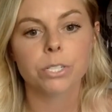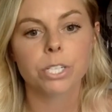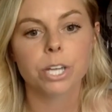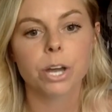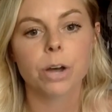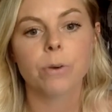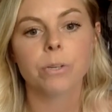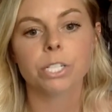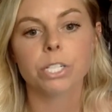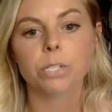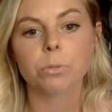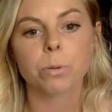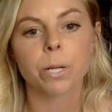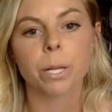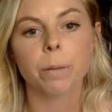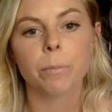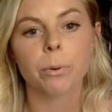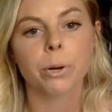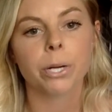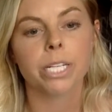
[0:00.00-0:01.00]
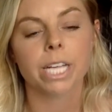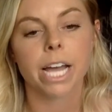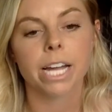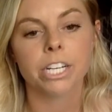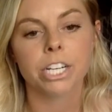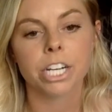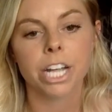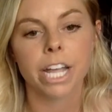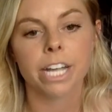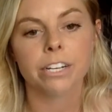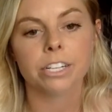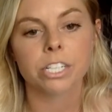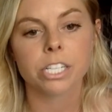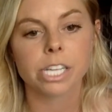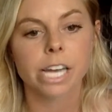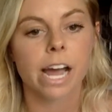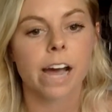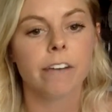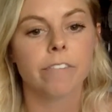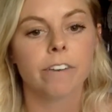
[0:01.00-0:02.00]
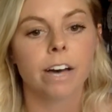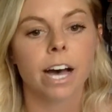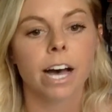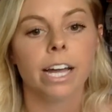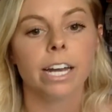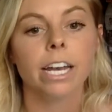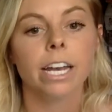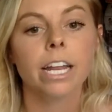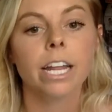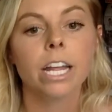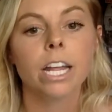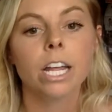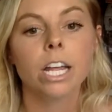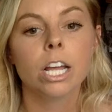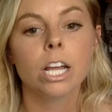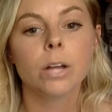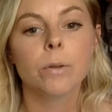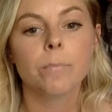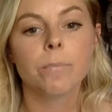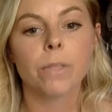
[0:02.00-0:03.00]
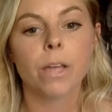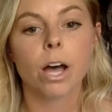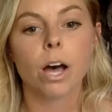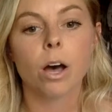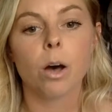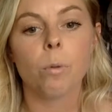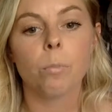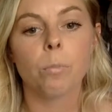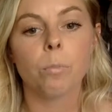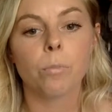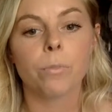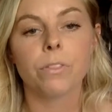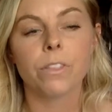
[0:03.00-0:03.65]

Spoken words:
So it's just really important to educate your staff on